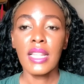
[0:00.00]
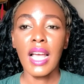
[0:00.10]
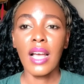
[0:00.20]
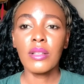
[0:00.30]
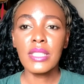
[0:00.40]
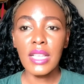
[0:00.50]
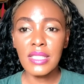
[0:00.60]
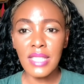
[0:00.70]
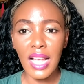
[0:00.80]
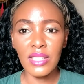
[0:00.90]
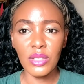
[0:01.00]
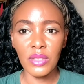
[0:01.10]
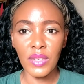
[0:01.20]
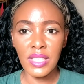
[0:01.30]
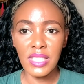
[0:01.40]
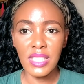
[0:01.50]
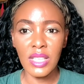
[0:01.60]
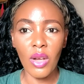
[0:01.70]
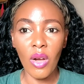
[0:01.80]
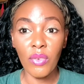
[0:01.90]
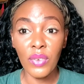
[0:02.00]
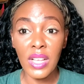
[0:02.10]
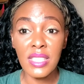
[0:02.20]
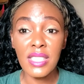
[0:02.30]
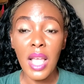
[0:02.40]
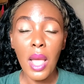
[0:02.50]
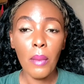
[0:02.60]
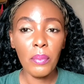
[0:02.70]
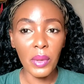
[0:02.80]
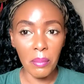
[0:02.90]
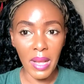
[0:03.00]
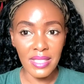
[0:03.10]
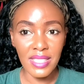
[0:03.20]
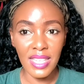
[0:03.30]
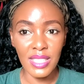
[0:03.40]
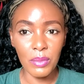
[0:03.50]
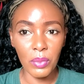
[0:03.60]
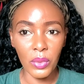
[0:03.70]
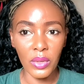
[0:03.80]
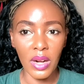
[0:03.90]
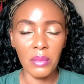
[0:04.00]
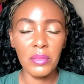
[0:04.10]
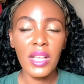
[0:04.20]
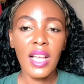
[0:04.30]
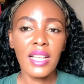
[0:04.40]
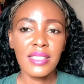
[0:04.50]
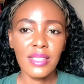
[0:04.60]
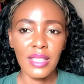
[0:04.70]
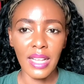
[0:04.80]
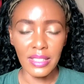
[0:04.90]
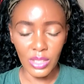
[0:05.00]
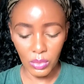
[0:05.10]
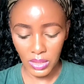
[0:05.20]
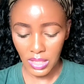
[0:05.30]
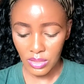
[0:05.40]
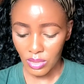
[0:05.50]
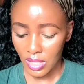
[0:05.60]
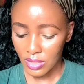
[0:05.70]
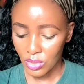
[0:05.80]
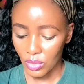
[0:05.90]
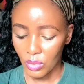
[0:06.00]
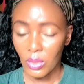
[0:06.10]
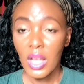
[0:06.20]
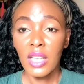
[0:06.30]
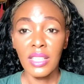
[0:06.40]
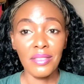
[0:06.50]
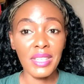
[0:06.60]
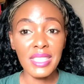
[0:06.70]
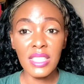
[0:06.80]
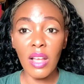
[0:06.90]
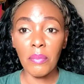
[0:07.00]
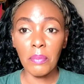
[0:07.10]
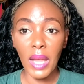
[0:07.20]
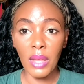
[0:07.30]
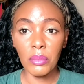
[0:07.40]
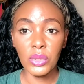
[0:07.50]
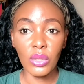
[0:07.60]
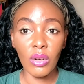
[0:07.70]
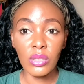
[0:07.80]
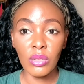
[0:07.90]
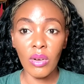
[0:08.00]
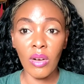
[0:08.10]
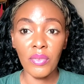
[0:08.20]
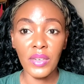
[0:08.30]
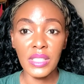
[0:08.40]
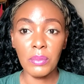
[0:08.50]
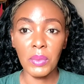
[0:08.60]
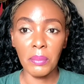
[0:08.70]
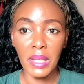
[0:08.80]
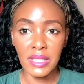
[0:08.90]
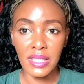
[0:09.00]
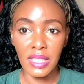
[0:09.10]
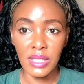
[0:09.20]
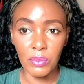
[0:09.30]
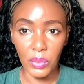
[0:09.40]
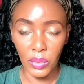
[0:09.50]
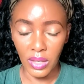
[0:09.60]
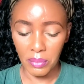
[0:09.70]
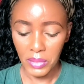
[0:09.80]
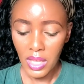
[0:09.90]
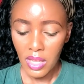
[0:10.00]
Now, Teesside University offers pre-masters program. So I just wanted to let you know. University of Plymouth also offers pre-masters program.